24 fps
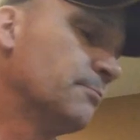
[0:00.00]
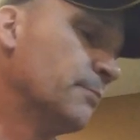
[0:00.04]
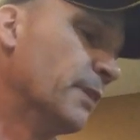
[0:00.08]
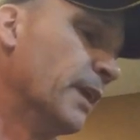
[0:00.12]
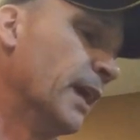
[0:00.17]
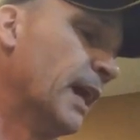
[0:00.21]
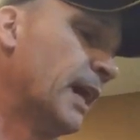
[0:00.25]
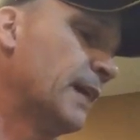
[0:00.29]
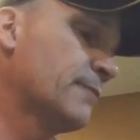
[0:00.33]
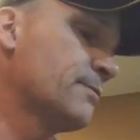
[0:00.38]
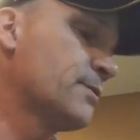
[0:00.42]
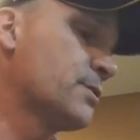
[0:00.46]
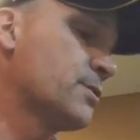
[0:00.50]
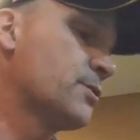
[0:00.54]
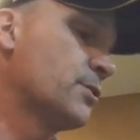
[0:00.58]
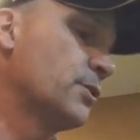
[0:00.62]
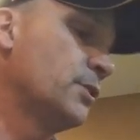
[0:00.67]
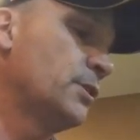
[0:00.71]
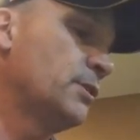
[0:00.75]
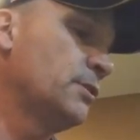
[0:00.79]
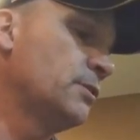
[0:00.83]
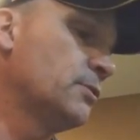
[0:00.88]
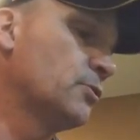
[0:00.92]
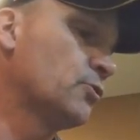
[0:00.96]
but I've
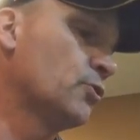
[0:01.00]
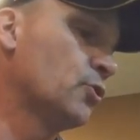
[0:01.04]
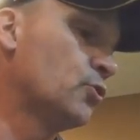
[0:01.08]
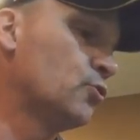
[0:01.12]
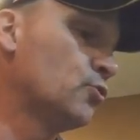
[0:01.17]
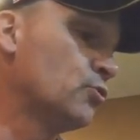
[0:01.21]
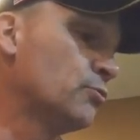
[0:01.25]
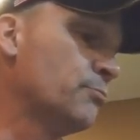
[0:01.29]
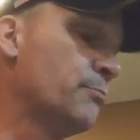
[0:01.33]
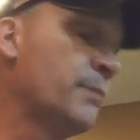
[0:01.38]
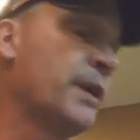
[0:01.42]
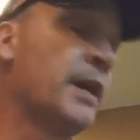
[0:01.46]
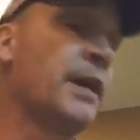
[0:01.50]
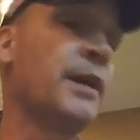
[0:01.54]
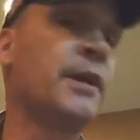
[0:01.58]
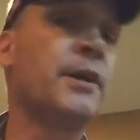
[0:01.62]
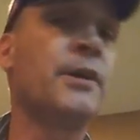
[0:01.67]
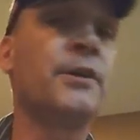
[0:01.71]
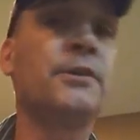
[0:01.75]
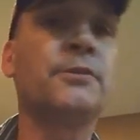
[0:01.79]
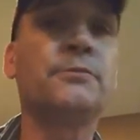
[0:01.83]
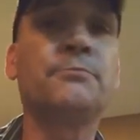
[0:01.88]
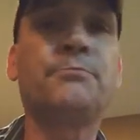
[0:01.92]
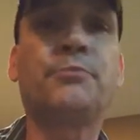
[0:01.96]
seen grown
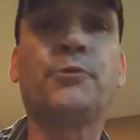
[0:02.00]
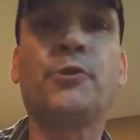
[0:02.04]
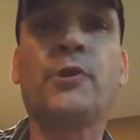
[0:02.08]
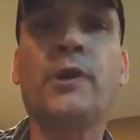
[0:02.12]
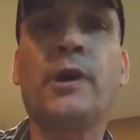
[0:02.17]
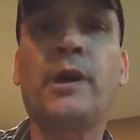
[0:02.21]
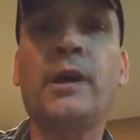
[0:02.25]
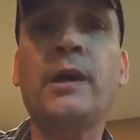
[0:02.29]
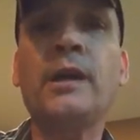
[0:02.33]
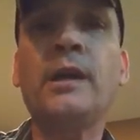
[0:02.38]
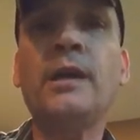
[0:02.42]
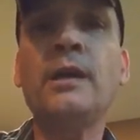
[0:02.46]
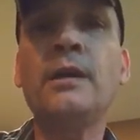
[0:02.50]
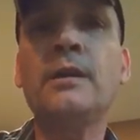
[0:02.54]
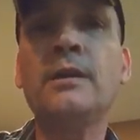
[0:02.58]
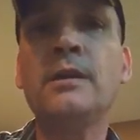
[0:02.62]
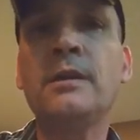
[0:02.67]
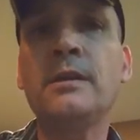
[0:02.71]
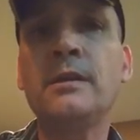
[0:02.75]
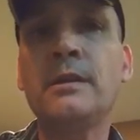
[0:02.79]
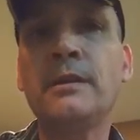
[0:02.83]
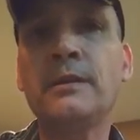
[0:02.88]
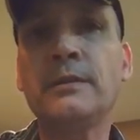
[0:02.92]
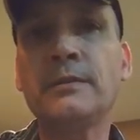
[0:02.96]
men
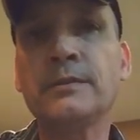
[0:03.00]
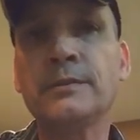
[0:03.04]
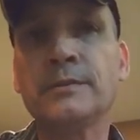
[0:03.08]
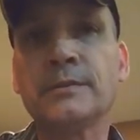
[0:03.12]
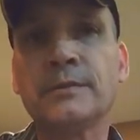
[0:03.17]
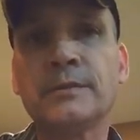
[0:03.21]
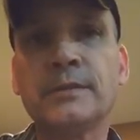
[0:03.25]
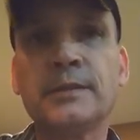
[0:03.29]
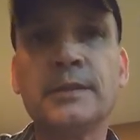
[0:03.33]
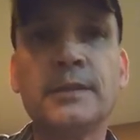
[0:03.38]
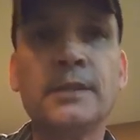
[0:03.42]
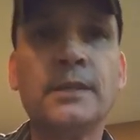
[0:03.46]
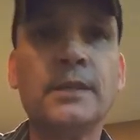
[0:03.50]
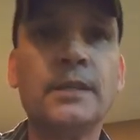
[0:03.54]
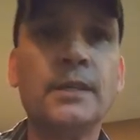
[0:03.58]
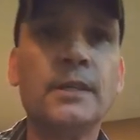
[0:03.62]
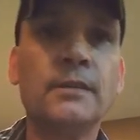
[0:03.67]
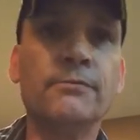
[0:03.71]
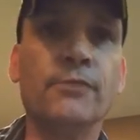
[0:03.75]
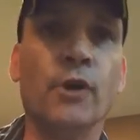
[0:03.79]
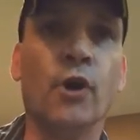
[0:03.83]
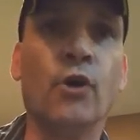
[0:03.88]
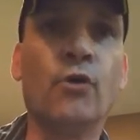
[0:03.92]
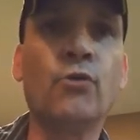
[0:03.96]
pray
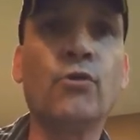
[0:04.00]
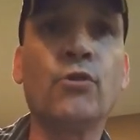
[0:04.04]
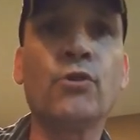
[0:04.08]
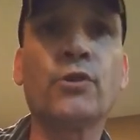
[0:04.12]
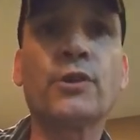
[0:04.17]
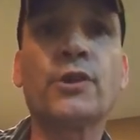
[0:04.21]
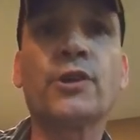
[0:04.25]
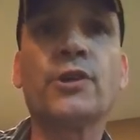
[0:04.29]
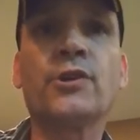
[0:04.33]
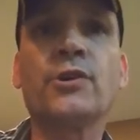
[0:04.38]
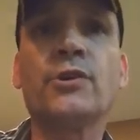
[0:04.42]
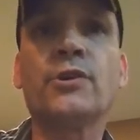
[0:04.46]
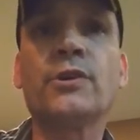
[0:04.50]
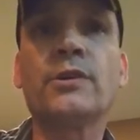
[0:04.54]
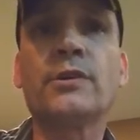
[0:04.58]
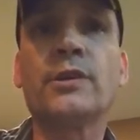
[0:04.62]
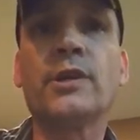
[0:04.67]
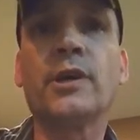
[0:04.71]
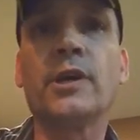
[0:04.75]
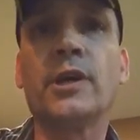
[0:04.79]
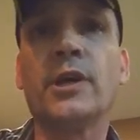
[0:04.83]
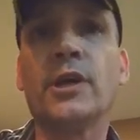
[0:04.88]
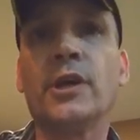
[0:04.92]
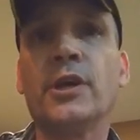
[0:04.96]
for a good
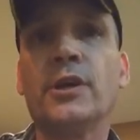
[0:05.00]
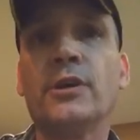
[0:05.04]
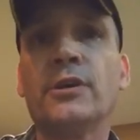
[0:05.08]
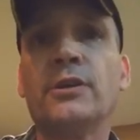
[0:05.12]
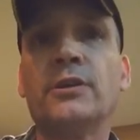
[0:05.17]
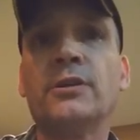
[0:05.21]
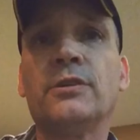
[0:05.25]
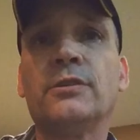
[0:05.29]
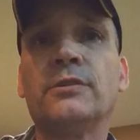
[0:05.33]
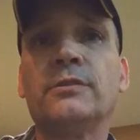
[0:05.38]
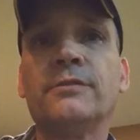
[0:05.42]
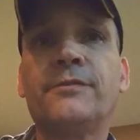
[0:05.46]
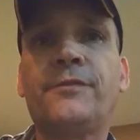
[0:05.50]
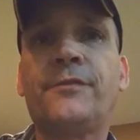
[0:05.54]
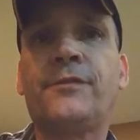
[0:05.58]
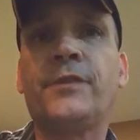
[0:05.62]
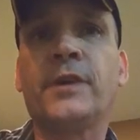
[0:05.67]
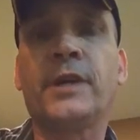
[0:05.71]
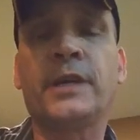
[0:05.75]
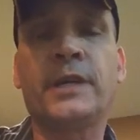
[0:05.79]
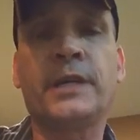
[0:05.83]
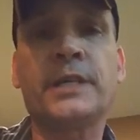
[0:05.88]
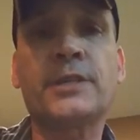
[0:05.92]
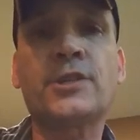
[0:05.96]
day of
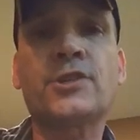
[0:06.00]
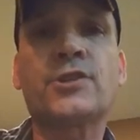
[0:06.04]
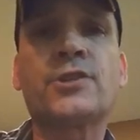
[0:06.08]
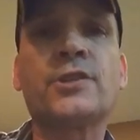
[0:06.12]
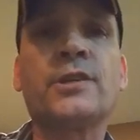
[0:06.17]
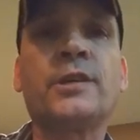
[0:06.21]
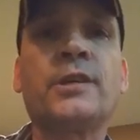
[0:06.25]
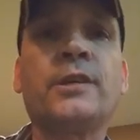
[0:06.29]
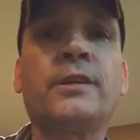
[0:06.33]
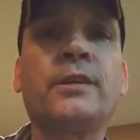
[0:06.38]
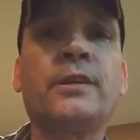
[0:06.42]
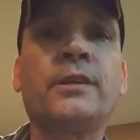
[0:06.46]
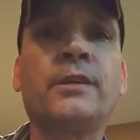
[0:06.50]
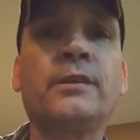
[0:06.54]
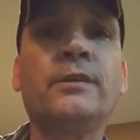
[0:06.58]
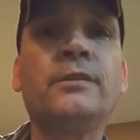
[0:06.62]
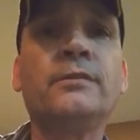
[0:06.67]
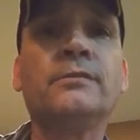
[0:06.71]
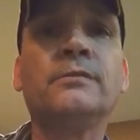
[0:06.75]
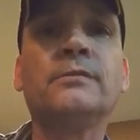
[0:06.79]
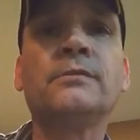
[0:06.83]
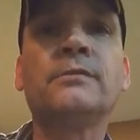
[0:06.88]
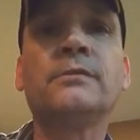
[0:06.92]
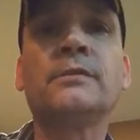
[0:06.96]

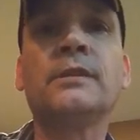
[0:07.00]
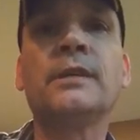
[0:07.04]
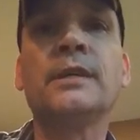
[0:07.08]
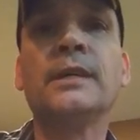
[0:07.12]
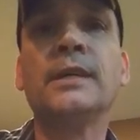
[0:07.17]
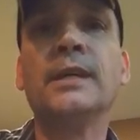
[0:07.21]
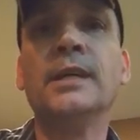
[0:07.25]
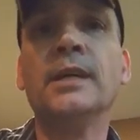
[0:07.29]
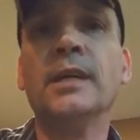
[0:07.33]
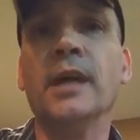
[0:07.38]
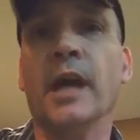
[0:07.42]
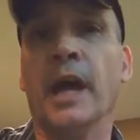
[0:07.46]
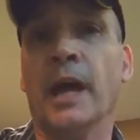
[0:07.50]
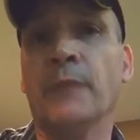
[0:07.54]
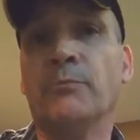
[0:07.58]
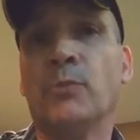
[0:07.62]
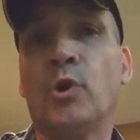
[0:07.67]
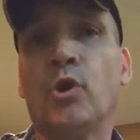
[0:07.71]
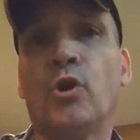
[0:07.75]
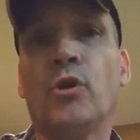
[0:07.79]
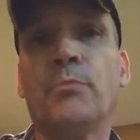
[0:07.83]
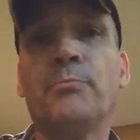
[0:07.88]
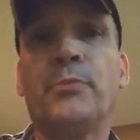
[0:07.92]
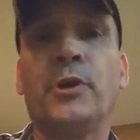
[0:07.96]
fishing and
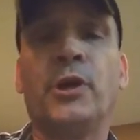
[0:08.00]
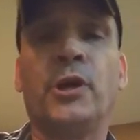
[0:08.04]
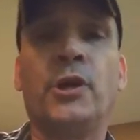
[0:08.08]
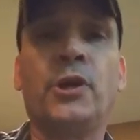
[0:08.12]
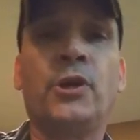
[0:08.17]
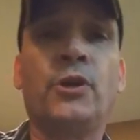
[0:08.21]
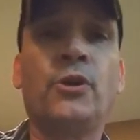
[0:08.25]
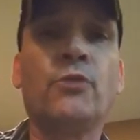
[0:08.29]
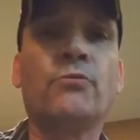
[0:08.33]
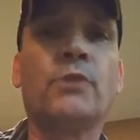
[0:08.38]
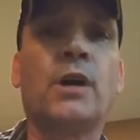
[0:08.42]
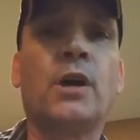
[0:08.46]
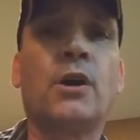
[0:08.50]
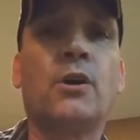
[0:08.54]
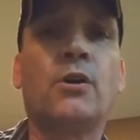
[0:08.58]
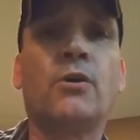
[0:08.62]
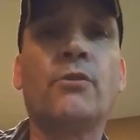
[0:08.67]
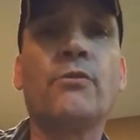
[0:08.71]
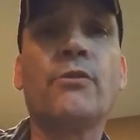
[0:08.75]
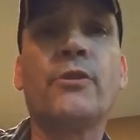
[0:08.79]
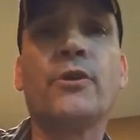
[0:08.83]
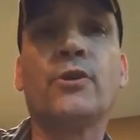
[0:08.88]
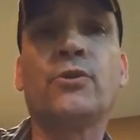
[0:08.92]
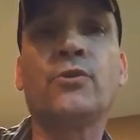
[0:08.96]
more beer
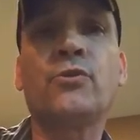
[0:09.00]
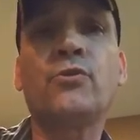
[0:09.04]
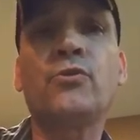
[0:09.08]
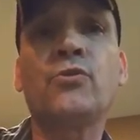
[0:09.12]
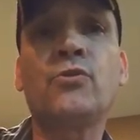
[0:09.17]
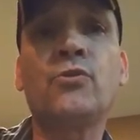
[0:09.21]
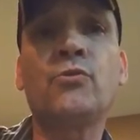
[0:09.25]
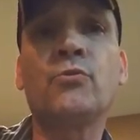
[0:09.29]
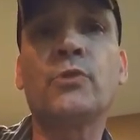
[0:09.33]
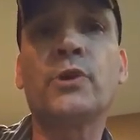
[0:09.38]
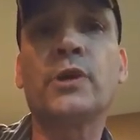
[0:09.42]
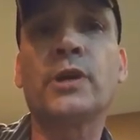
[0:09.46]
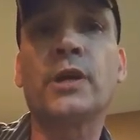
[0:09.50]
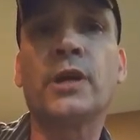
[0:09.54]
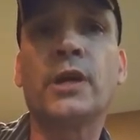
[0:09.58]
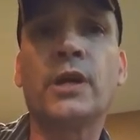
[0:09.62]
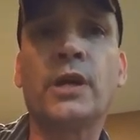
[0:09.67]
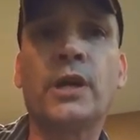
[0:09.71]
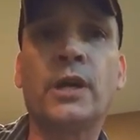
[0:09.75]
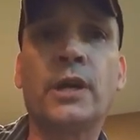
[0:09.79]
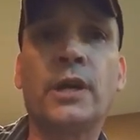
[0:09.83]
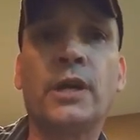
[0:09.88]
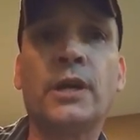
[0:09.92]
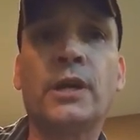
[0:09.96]
on the
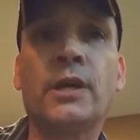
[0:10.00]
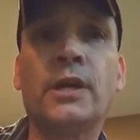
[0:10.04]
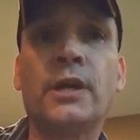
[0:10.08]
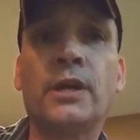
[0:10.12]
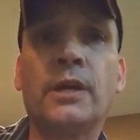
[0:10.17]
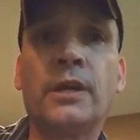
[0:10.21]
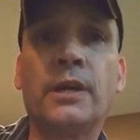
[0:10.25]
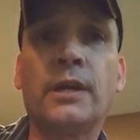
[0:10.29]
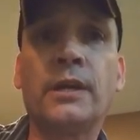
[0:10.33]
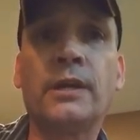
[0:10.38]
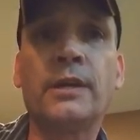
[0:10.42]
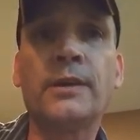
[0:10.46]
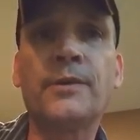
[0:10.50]
way.